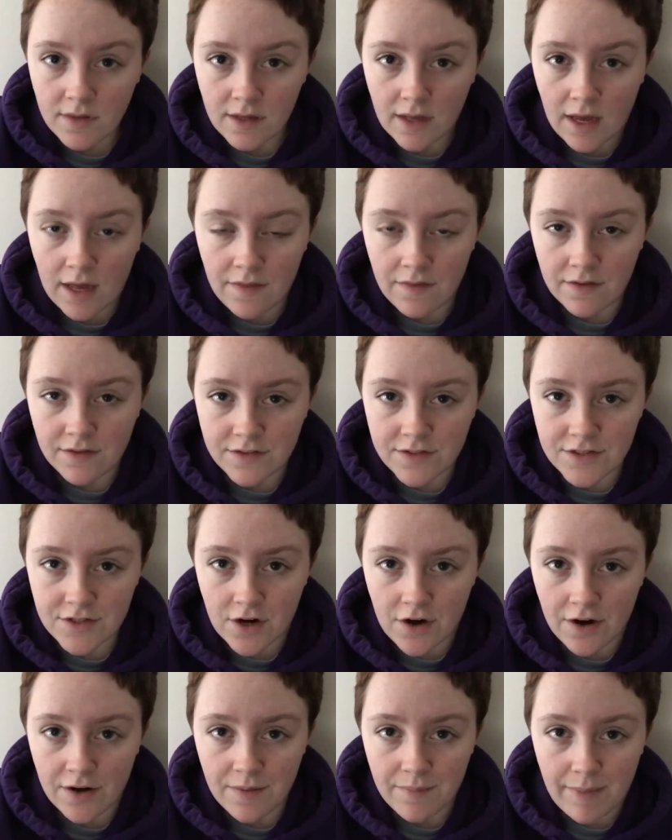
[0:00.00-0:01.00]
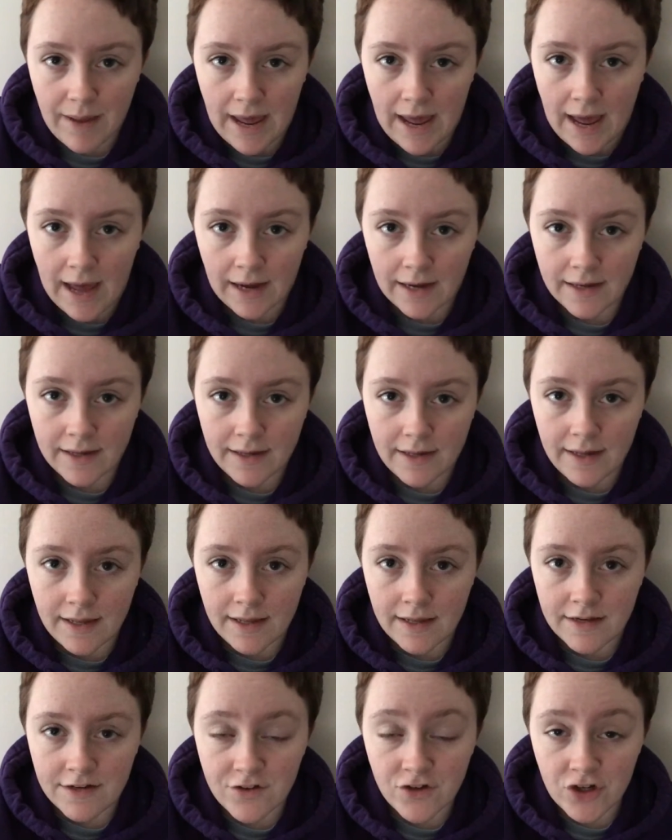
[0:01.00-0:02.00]
and then started back
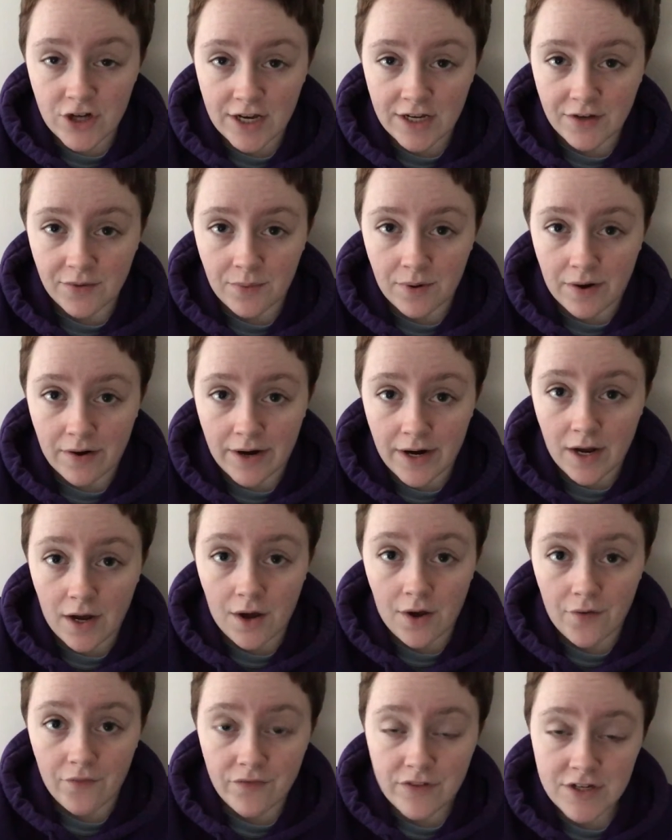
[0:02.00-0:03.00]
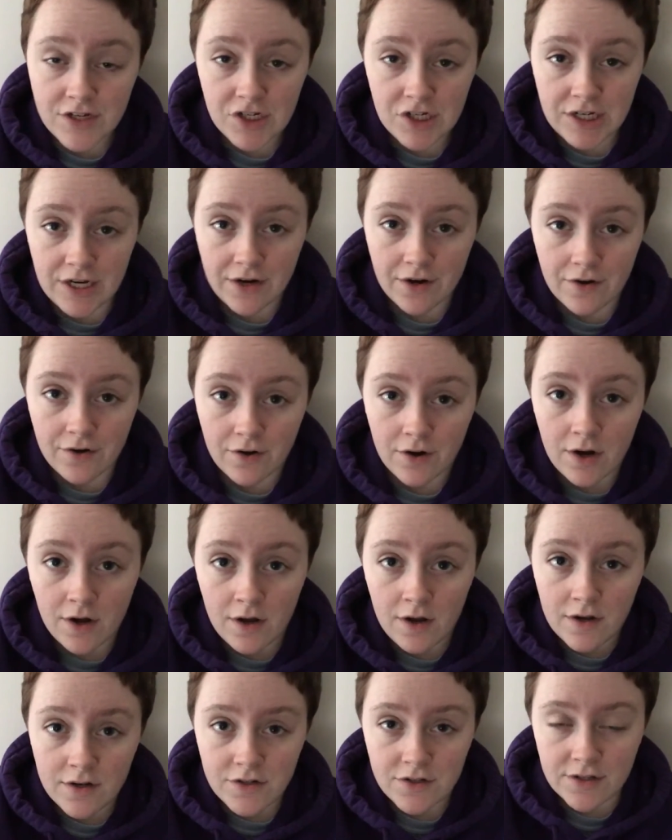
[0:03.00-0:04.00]
in January of this year,
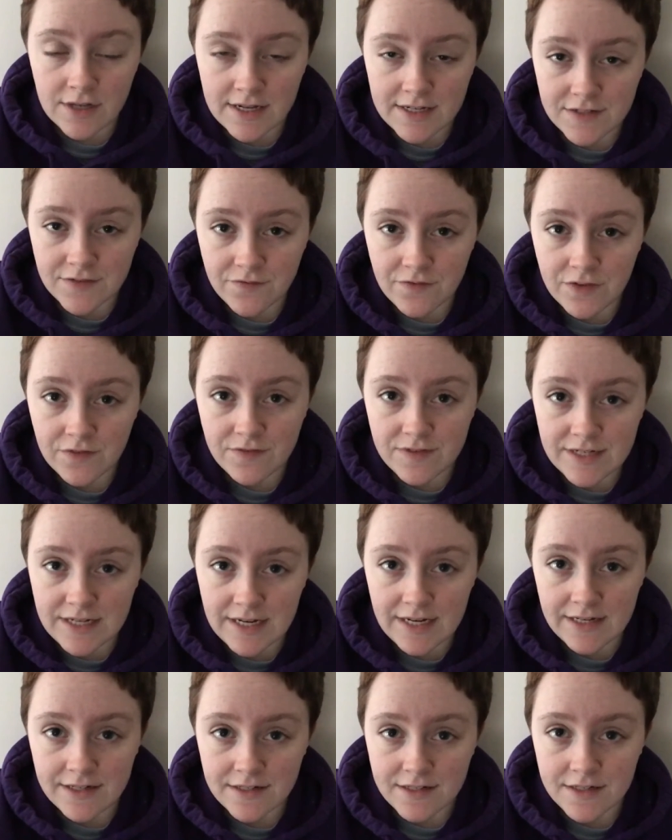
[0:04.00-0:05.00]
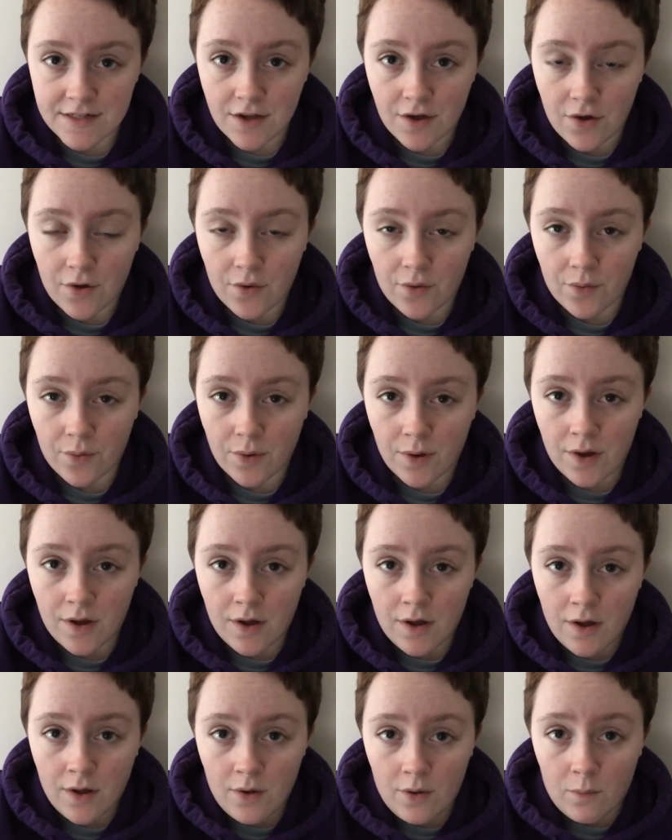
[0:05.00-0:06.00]
2015. So
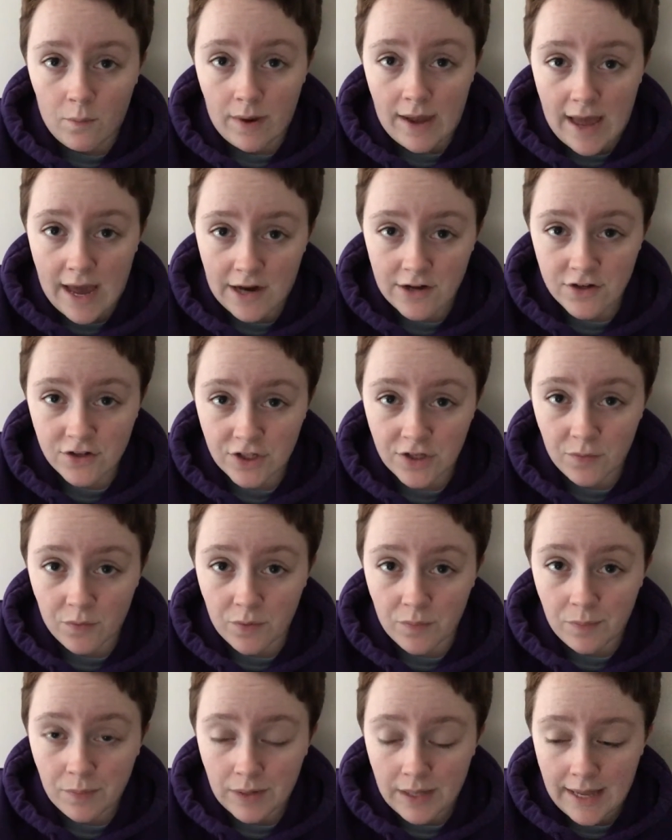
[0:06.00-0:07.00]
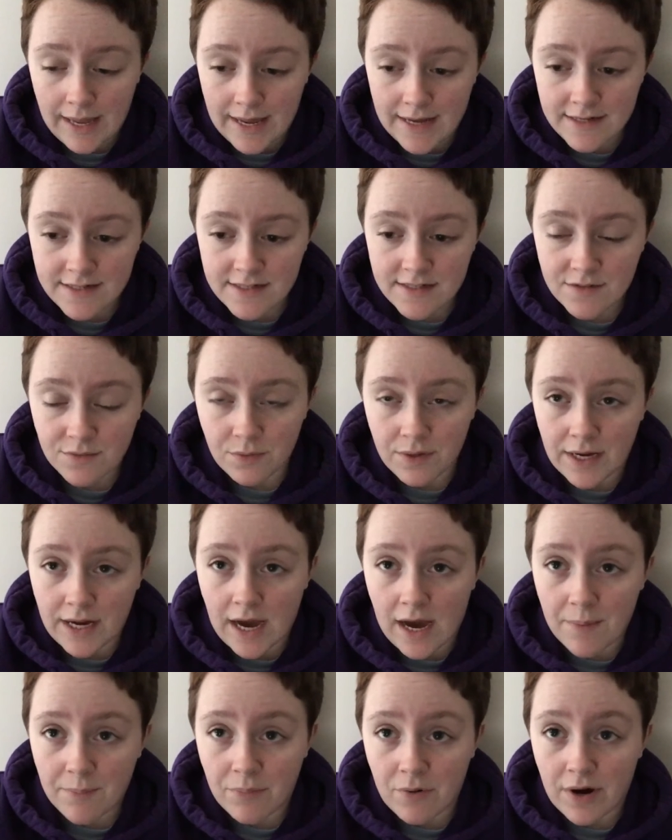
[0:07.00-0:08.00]
we actually were blessed. We
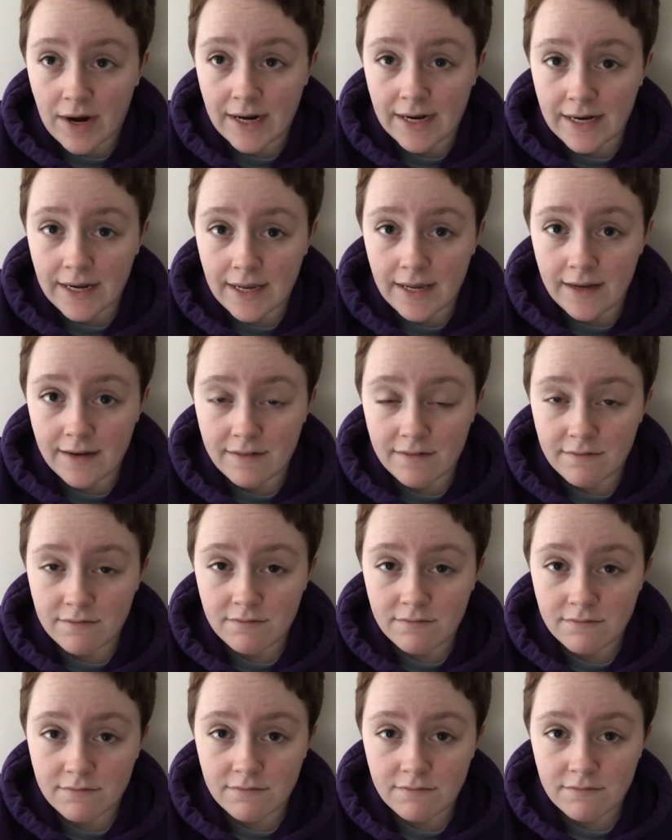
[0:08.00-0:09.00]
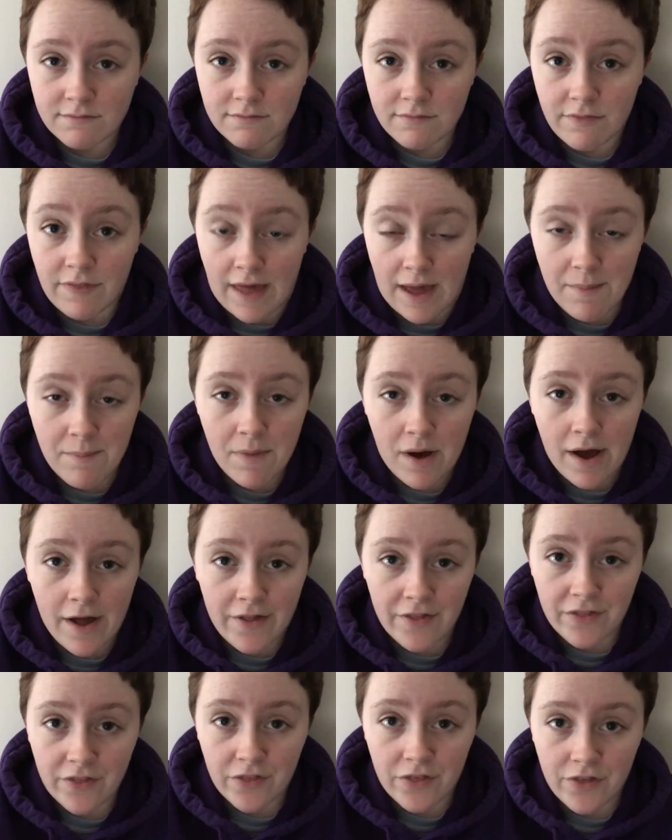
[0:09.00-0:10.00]
got pregnant that
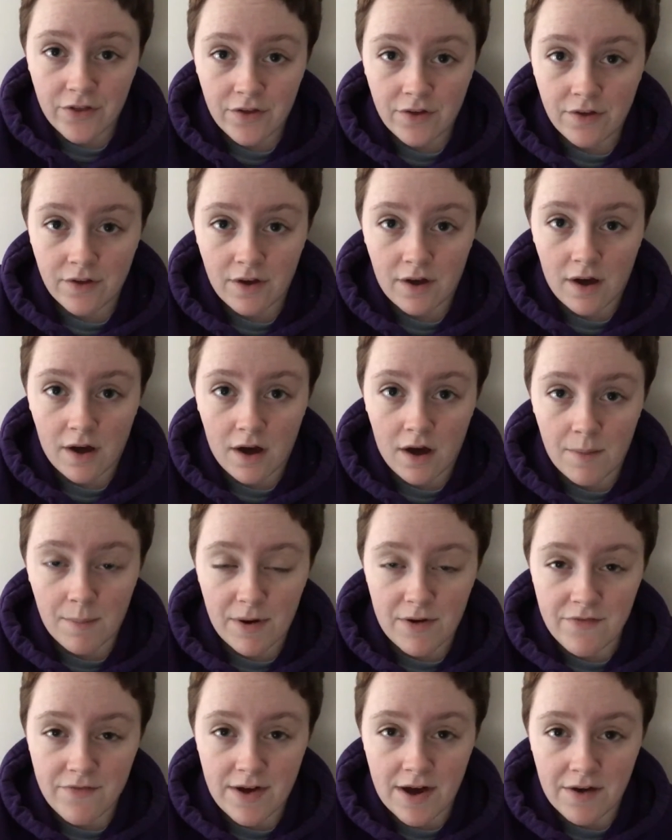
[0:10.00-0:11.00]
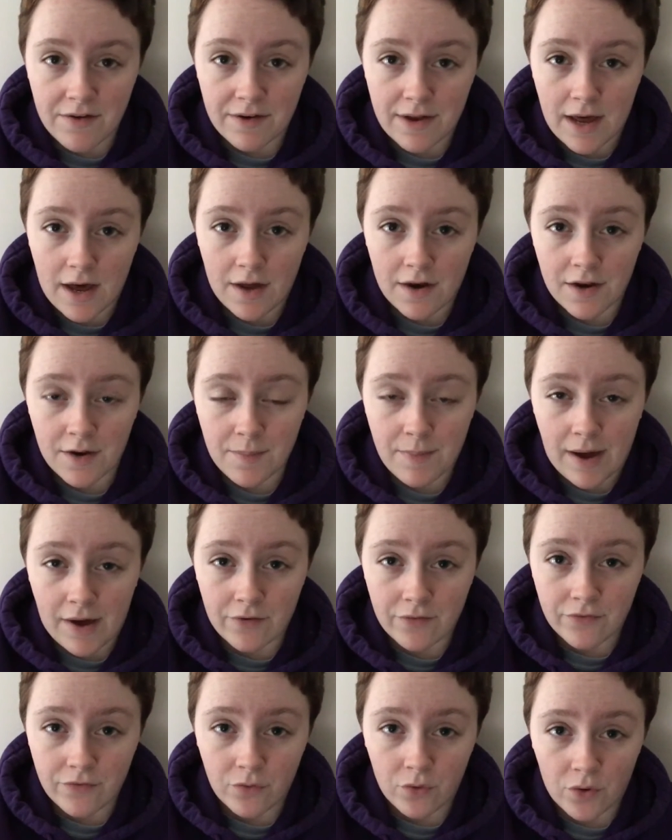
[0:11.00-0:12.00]
month. I found out at
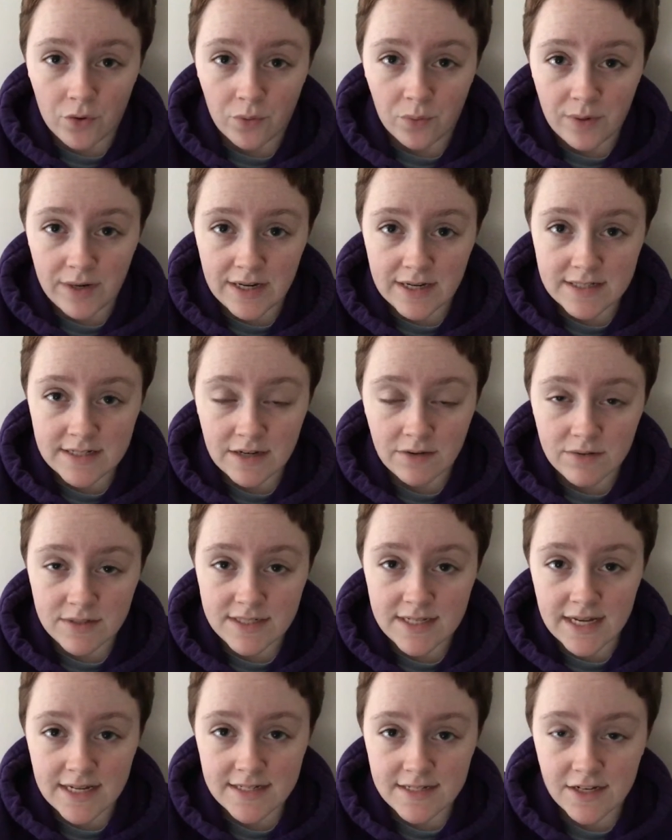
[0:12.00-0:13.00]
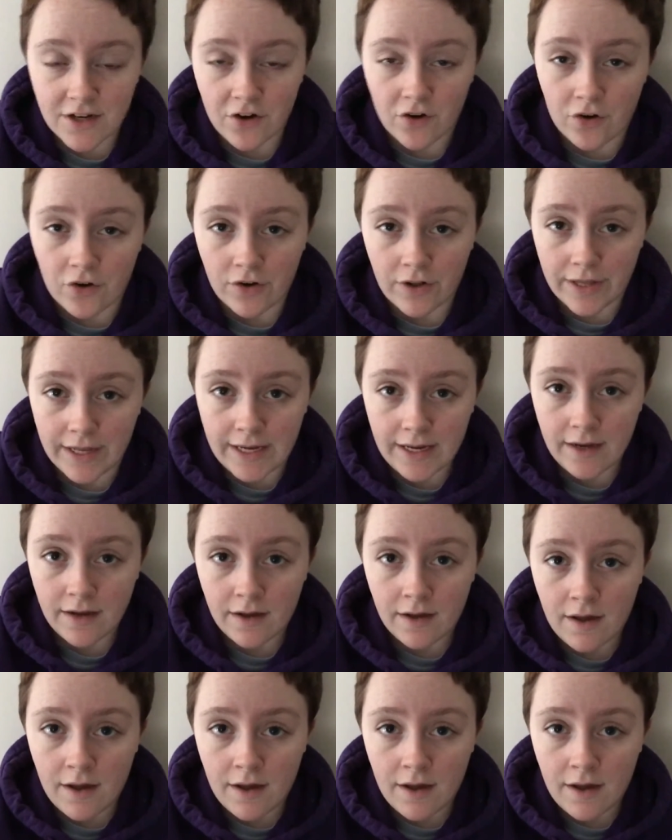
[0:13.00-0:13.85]
about 4 weeks. I was testing early.